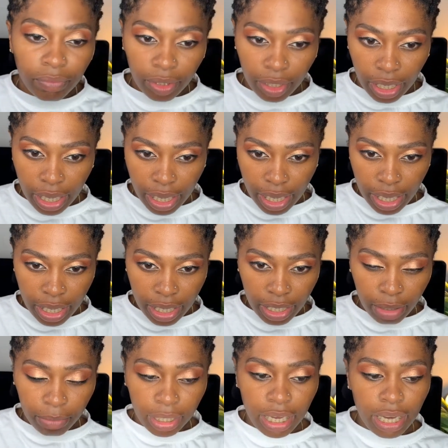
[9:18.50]
and the
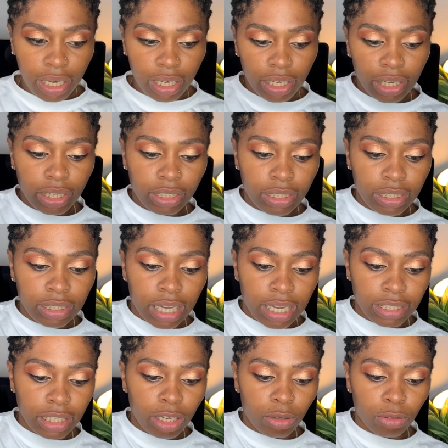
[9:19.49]
mechanic decides
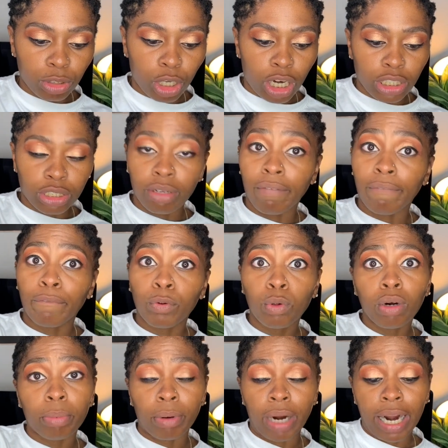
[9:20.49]
he's gonna charge them
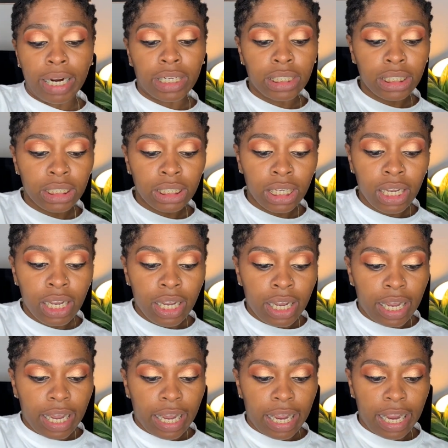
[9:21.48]
full price.
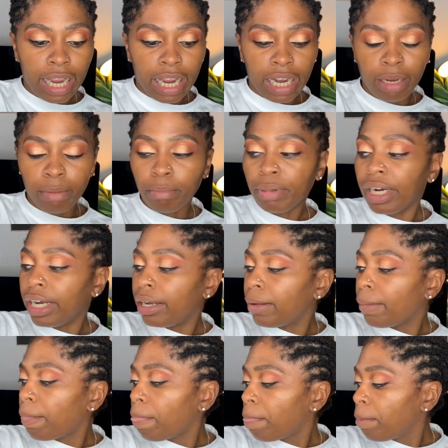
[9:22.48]
But
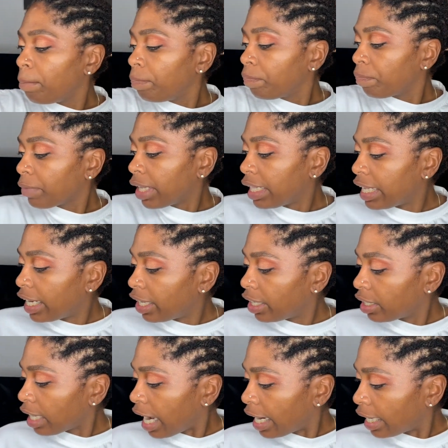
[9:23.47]
they're
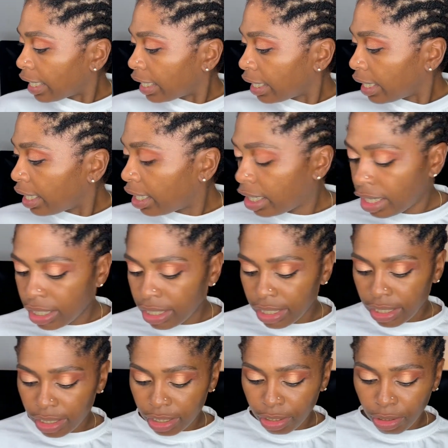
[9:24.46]
like,
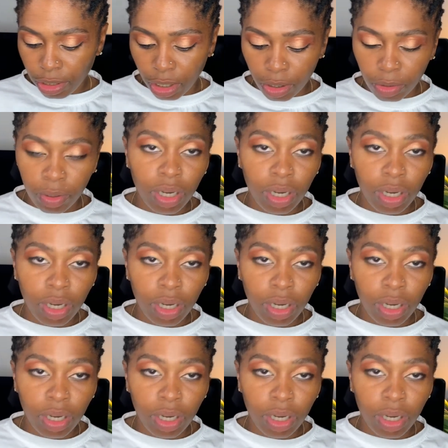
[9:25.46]
you know,